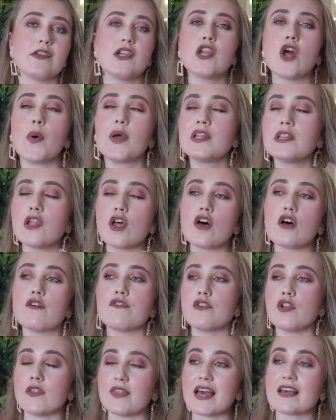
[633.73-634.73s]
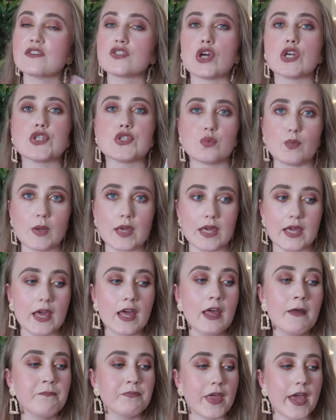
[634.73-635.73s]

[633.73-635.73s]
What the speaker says: you know, in love, and that's all sweet.